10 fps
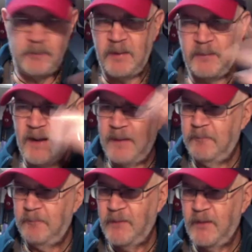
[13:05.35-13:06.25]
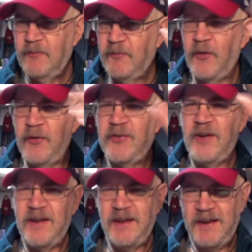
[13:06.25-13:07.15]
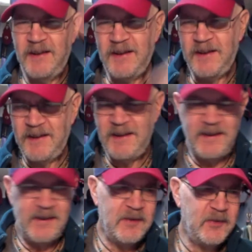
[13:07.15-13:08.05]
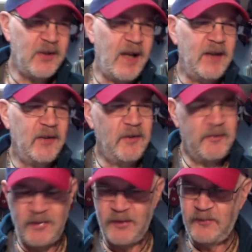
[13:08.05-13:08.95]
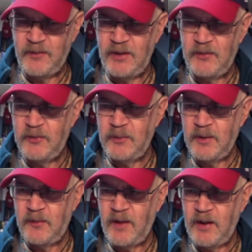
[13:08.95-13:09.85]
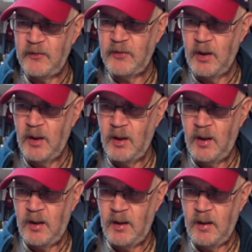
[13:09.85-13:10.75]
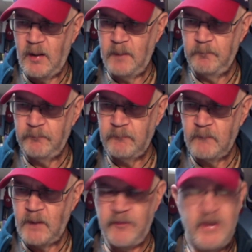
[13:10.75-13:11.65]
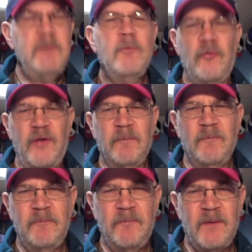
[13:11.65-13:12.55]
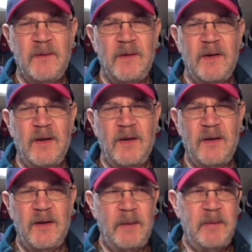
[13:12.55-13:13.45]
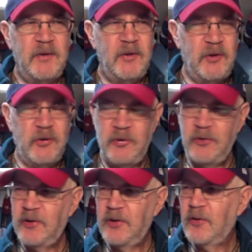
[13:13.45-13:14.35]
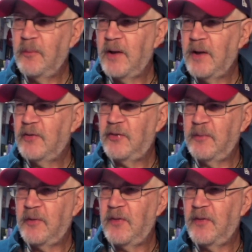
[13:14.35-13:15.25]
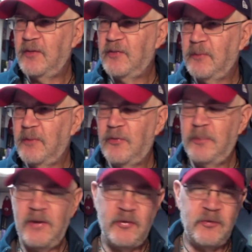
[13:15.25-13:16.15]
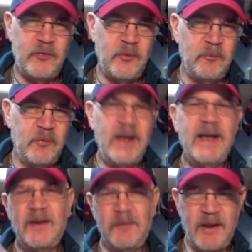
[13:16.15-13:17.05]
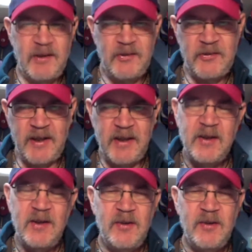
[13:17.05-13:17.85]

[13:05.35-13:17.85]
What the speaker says: I'm not versed on the title of these things uh, of any movie. I mean, you can go back to some of the things, some of the speeches from Lincoln, let's say,